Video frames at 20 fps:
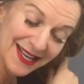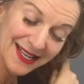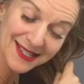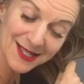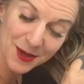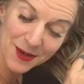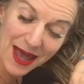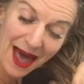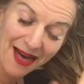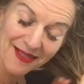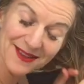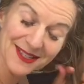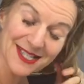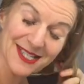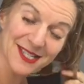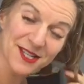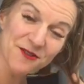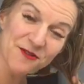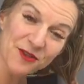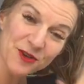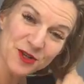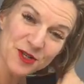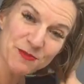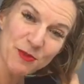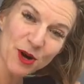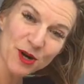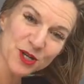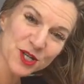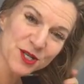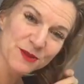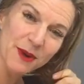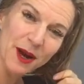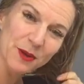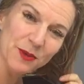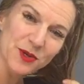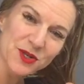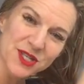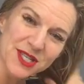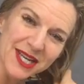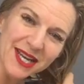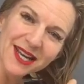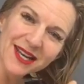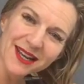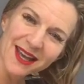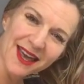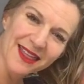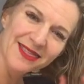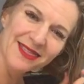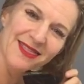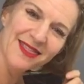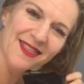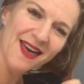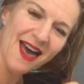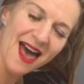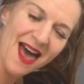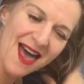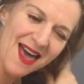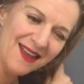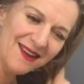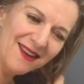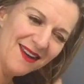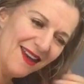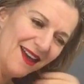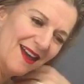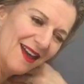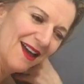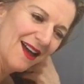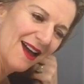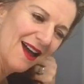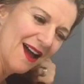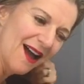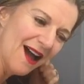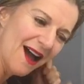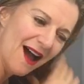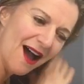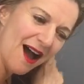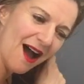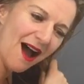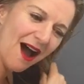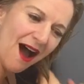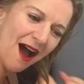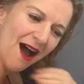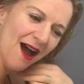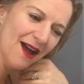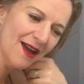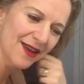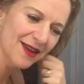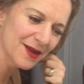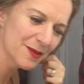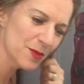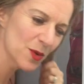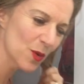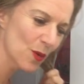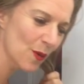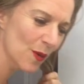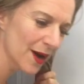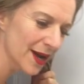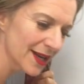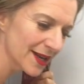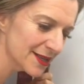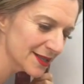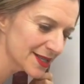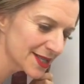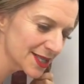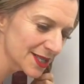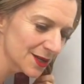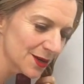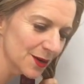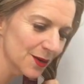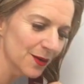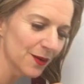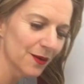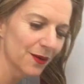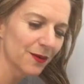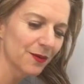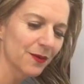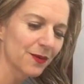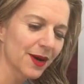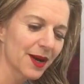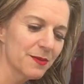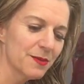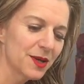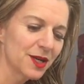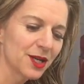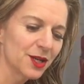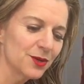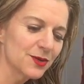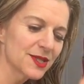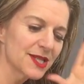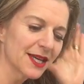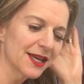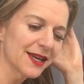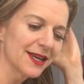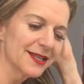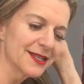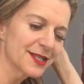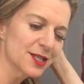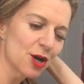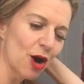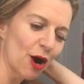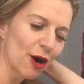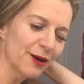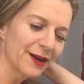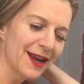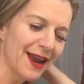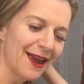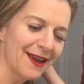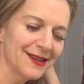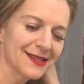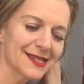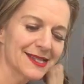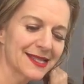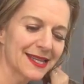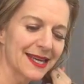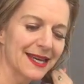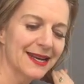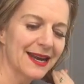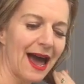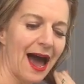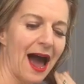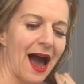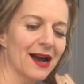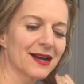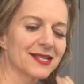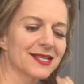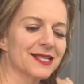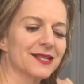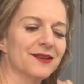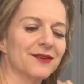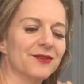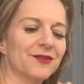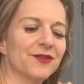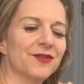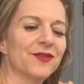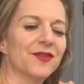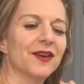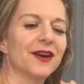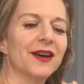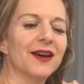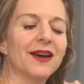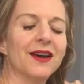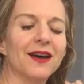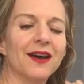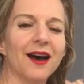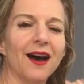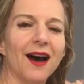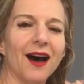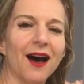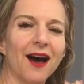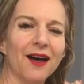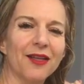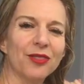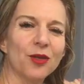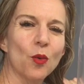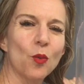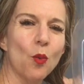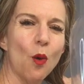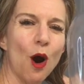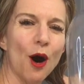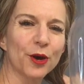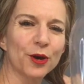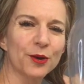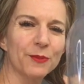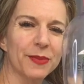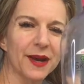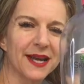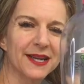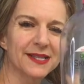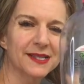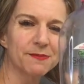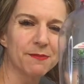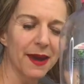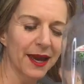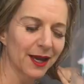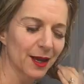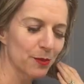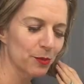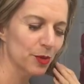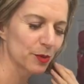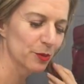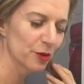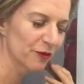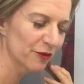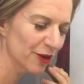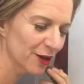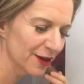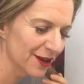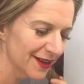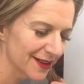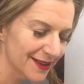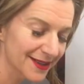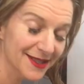So yeah, this is the first part to my routine. And then I am going to, what I've been using is Garnier Skin Active, the water-based makeup remover.